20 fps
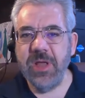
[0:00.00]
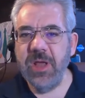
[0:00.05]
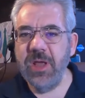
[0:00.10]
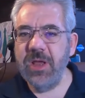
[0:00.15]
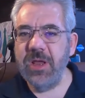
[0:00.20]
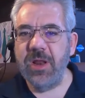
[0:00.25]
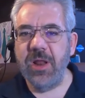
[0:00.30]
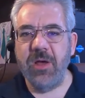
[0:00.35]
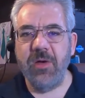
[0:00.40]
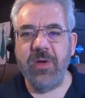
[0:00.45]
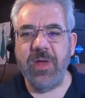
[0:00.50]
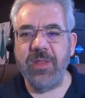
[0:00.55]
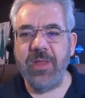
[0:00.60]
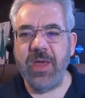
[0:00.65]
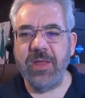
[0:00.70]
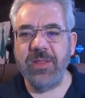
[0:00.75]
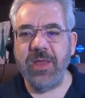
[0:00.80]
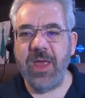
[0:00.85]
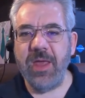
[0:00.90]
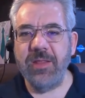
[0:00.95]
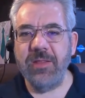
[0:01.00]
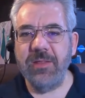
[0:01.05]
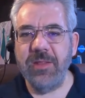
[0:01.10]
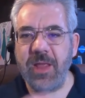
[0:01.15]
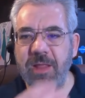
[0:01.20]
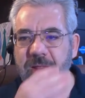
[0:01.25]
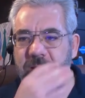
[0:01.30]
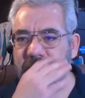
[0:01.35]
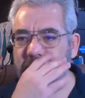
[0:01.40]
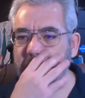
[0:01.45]
and
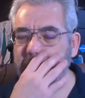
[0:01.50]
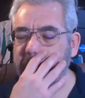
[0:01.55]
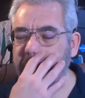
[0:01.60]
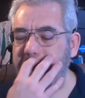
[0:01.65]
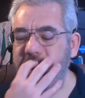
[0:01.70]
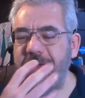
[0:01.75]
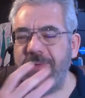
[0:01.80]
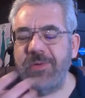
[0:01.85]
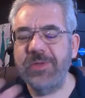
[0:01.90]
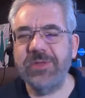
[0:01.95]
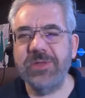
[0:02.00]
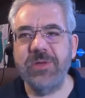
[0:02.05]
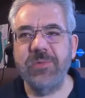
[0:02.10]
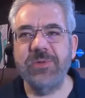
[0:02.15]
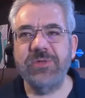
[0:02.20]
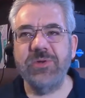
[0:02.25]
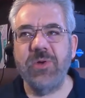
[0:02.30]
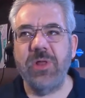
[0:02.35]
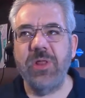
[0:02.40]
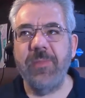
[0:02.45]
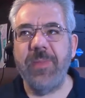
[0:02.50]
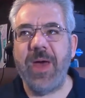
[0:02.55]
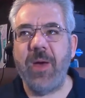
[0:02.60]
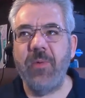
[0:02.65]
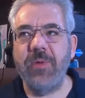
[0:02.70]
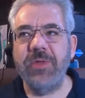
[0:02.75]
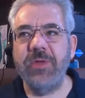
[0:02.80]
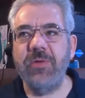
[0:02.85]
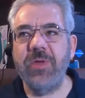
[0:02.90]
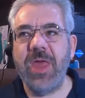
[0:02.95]
then it was all about,
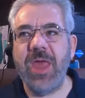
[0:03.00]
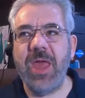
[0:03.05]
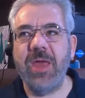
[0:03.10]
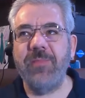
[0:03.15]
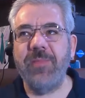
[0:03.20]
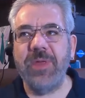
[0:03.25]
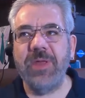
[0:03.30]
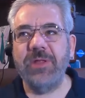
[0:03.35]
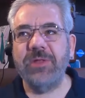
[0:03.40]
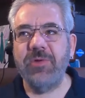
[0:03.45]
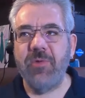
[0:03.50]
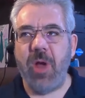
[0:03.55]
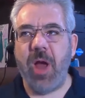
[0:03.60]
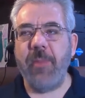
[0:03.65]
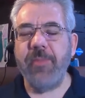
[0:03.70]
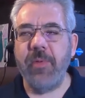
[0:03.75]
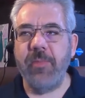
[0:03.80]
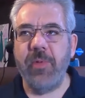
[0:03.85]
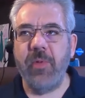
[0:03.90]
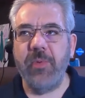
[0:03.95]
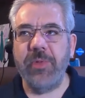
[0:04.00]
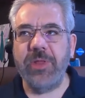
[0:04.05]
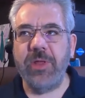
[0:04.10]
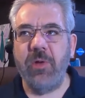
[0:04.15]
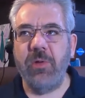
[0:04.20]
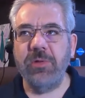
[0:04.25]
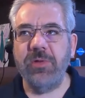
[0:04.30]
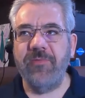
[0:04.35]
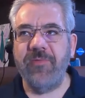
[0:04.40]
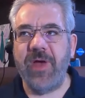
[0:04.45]
well, you can't be interoperable with the
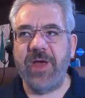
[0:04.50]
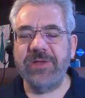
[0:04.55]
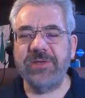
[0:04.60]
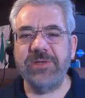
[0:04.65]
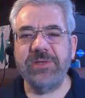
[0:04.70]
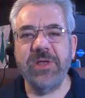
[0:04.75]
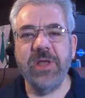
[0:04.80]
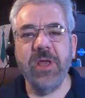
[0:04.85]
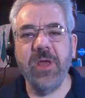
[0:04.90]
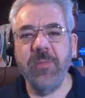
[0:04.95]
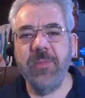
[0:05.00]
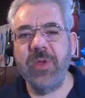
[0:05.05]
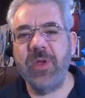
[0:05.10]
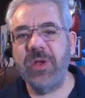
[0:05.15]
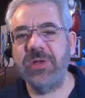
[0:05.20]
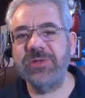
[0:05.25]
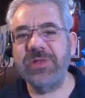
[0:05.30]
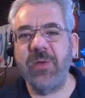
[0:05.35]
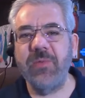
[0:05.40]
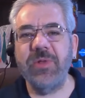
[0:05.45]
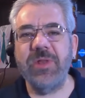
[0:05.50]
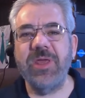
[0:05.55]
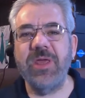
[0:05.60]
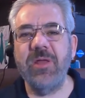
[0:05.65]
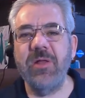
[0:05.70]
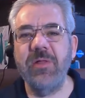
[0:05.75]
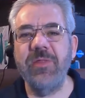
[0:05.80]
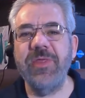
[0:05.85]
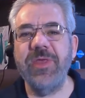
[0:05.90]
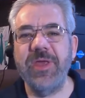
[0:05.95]
old devices because that would
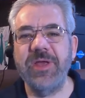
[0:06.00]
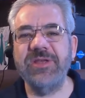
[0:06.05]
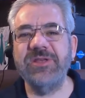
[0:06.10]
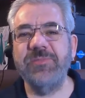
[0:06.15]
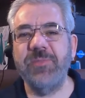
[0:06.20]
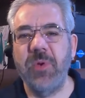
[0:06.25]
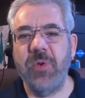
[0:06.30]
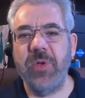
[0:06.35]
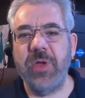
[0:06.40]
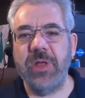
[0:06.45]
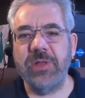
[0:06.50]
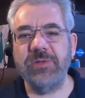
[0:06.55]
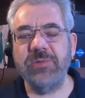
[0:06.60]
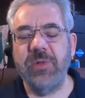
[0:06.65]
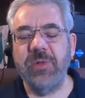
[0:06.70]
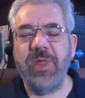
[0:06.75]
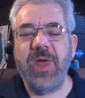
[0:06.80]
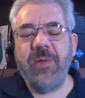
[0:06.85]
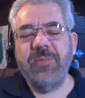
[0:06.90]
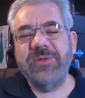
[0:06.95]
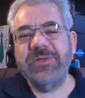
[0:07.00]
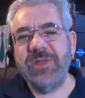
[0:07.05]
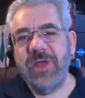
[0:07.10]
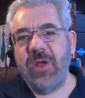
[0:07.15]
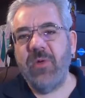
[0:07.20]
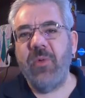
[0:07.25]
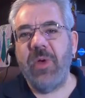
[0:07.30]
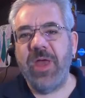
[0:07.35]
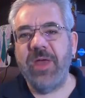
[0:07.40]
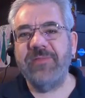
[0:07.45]
kill the experience. Well, that was
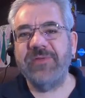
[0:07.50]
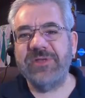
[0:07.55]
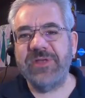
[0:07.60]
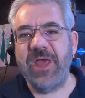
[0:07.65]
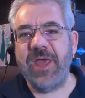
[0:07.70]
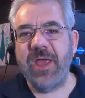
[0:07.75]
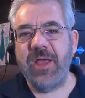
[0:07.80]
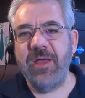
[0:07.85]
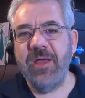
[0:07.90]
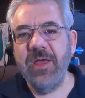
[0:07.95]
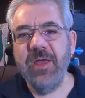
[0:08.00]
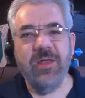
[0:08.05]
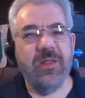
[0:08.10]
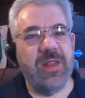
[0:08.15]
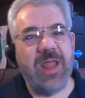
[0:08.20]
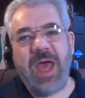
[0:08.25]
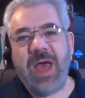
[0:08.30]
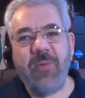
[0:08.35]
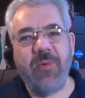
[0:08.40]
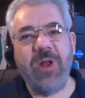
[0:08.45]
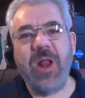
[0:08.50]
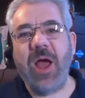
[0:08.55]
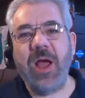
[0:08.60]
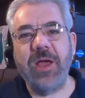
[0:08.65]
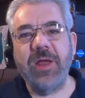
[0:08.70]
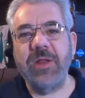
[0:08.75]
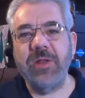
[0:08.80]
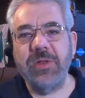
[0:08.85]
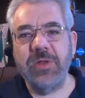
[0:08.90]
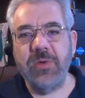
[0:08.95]
their way of saying, now we're not
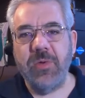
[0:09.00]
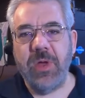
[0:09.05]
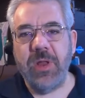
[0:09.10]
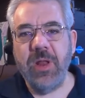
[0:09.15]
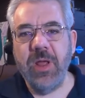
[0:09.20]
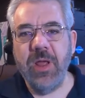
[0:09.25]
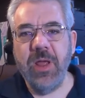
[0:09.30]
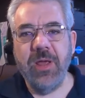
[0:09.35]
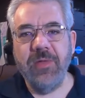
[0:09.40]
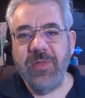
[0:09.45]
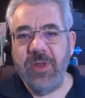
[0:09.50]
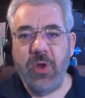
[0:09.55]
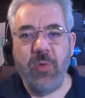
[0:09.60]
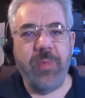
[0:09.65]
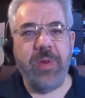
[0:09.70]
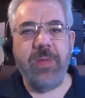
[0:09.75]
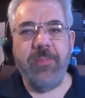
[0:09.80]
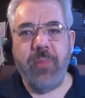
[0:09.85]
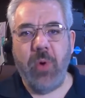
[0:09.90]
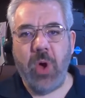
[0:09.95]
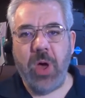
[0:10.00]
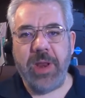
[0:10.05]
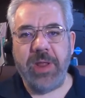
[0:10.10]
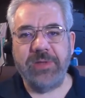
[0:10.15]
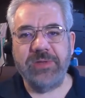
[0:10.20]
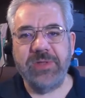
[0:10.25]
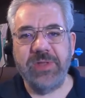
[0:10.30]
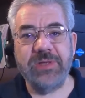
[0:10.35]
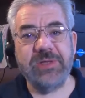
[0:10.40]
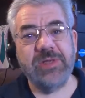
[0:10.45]
going to do it, and then nobody bought it.
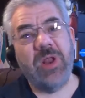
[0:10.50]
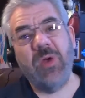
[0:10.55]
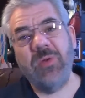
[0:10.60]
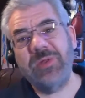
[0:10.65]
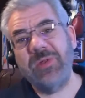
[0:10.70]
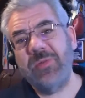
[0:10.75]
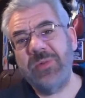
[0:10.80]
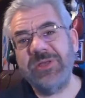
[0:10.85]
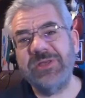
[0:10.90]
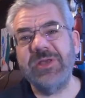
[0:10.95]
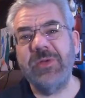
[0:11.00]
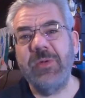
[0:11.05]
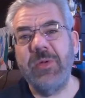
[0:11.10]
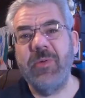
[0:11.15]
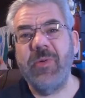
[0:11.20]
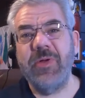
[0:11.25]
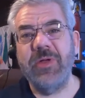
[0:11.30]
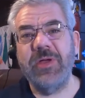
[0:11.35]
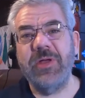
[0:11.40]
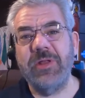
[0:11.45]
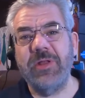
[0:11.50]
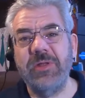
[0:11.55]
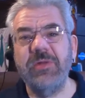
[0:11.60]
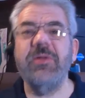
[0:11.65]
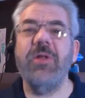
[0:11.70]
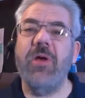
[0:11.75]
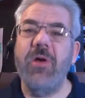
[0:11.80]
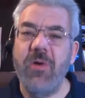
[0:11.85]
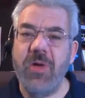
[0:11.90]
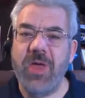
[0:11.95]
So they said, oh, did we say we weren't going to do
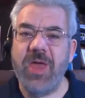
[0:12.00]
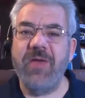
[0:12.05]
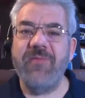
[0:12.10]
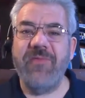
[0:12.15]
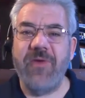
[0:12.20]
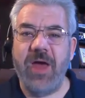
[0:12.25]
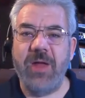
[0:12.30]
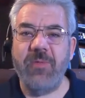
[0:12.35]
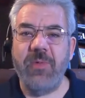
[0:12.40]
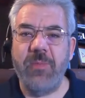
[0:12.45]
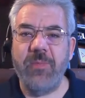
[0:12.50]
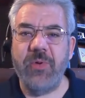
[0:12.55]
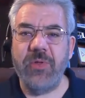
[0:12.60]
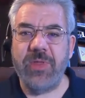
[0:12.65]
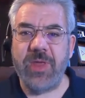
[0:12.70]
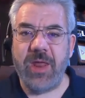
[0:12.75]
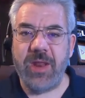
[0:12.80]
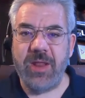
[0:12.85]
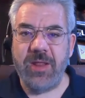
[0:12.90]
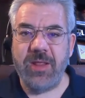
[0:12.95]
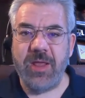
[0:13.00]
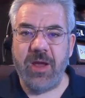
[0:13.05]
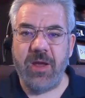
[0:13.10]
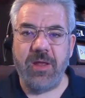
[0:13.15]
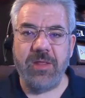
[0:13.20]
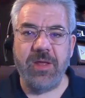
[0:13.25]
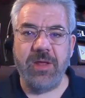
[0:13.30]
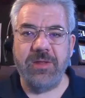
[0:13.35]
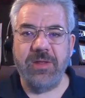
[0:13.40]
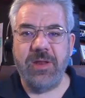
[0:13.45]
it? Oh, okay, fine, we'll put that in there.
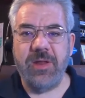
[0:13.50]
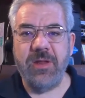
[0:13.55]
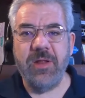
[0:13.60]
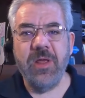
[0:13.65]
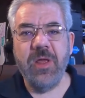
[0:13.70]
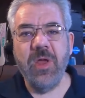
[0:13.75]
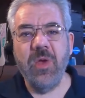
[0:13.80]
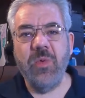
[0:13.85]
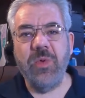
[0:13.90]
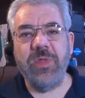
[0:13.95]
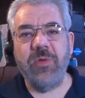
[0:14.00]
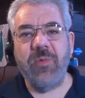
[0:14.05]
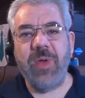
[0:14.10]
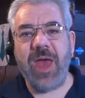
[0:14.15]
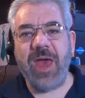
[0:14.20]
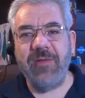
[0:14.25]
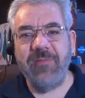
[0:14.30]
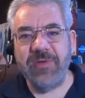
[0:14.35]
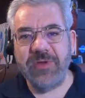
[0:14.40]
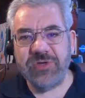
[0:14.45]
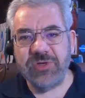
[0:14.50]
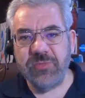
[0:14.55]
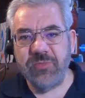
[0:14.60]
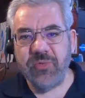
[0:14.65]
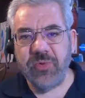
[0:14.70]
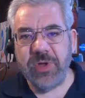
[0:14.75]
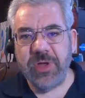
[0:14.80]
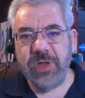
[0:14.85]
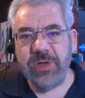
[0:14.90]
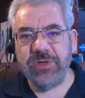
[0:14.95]
And they did it with a RadVision
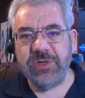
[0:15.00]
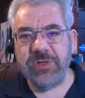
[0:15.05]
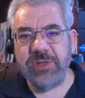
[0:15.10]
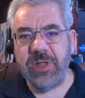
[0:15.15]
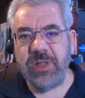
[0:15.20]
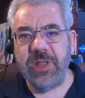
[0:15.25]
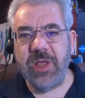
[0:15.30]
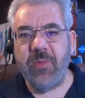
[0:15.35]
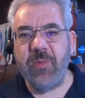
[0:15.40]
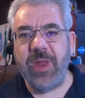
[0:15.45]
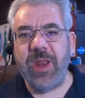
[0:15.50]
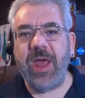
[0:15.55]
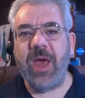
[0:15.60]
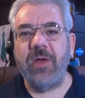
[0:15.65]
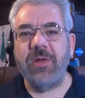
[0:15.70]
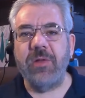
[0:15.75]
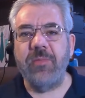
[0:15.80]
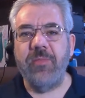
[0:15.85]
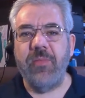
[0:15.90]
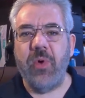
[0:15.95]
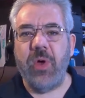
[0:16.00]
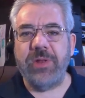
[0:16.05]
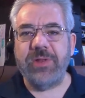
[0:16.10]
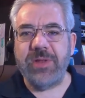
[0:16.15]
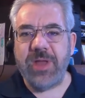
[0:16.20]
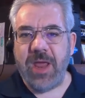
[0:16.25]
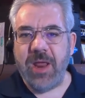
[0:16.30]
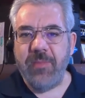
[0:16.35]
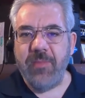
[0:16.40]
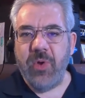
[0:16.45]
bridge, and then they went out and bought
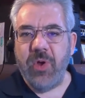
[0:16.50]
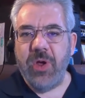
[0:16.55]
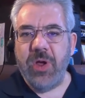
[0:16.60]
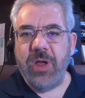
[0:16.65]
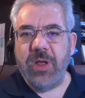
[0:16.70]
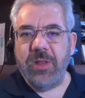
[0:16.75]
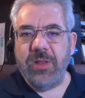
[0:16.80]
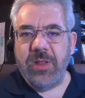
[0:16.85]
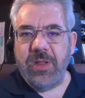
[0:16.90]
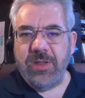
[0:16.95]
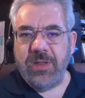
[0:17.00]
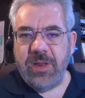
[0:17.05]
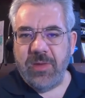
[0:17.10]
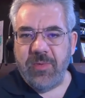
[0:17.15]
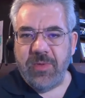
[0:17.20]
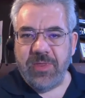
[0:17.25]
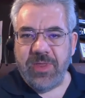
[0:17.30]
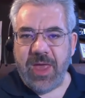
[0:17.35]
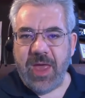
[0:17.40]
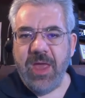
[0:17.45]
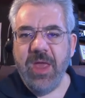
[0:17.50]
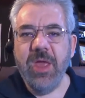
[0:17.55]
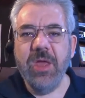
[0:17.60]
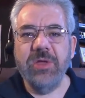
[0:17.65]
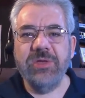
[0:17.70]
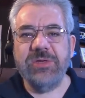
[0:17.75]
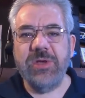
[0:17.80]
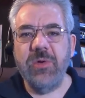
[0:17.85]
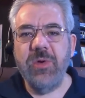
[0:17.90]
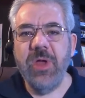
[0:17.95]
Tandberg, and they did it with that.
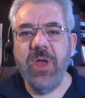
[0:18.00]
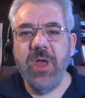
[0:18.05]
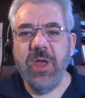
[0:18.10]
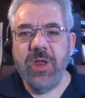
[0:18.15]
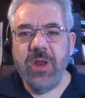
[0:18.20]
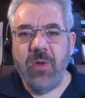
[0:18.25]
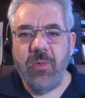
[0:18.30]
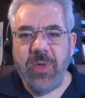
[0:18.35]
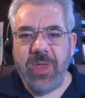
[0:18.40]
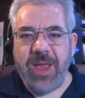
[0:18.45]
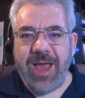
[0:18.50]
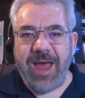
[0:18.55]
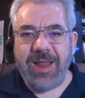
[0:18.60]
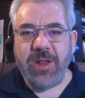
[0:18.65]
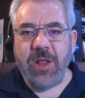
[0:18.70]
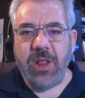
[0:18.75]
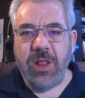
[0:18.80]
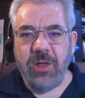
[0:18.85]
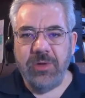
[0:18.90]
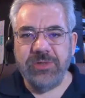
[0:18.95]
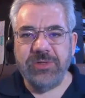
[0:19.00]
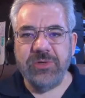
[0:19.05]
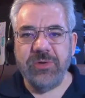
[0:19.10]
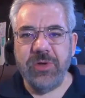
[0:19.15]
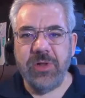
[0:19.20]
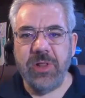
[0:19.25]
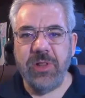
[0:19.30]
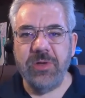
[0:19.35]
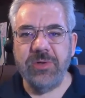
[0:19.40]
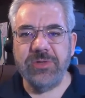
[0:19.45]
So, we got closer
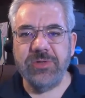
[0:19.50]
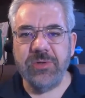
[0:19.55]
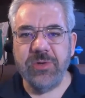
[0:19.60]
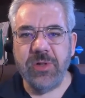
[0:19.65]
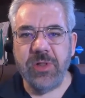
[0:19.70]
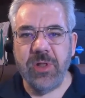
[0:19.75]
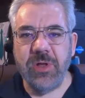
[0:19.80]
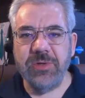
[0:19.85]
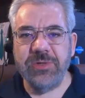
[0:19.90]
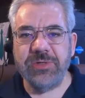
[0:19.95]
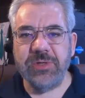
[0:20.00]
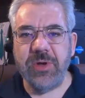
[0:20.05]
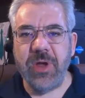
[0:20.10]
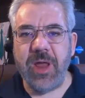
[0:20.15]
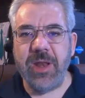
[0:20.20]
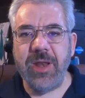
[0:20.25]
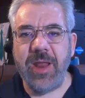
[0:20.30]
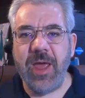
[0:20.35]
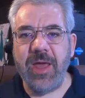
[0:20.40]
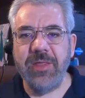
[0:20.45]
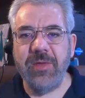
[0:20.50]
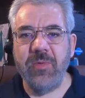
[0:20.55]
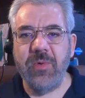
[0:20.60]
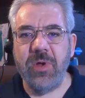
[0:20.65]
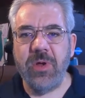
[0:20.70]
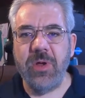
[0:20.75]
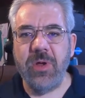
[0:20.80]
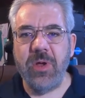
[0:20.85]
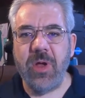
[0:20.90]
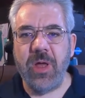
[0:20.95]
and closer and closer, and now that
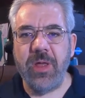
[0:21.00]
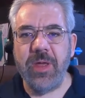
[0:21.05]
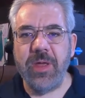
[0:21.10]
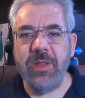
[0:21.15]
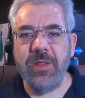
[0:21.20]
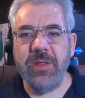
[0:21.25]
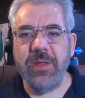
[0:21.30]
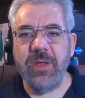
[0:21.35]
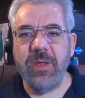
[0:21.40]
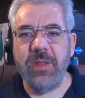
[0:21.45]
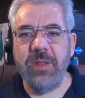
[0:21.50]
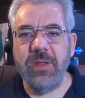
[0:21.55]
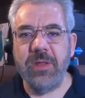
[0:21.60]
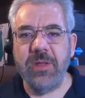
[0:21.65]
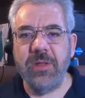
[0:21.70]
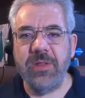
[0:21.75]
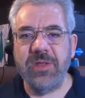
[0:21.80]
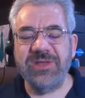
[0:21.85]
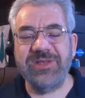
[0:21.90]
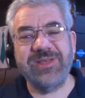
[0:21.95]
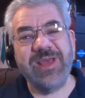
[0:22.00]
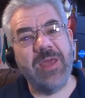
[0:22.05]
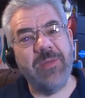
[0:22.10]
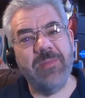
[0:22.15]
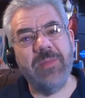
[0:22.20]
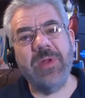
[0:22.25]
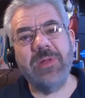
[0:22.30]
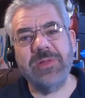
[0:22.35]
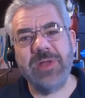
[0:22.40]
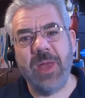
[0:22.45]
we're in the
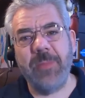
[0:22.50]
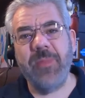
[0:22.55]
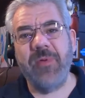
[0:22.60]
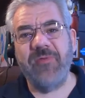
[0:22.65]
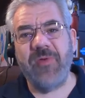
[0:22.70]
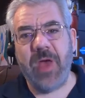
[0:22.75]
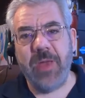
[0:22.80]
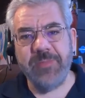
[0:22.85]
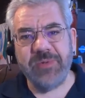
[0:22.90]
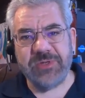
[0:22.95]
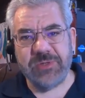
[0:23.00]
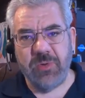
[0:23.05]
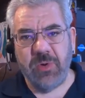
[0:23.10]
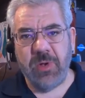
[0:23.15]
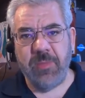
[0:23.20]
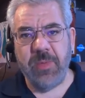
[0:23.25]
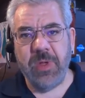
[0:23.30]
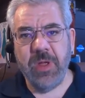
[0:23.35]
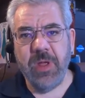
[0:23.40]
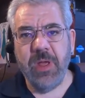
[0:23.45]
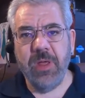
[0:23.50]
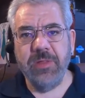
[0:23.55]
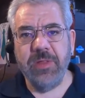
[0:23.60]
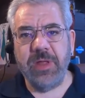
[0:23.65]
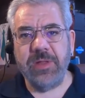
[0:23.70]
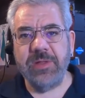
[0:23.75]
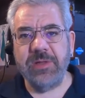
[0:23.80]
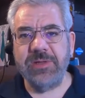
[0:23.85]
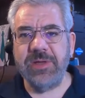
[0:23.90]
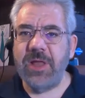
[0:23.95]
same type of hype storm
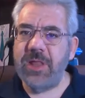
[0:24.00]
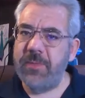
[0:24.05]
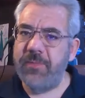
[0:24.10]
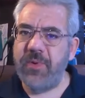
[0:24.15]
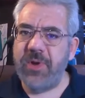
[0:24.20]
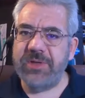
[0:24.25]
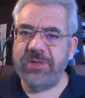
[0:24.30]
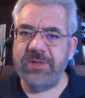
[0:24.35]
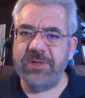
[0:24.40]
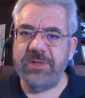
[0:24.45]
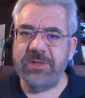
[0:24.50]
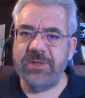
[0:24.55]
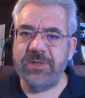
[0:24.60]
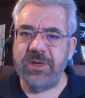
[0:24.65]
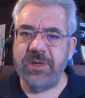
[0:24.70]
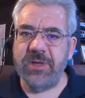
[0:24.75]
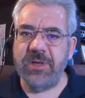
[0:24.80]
that the telepresence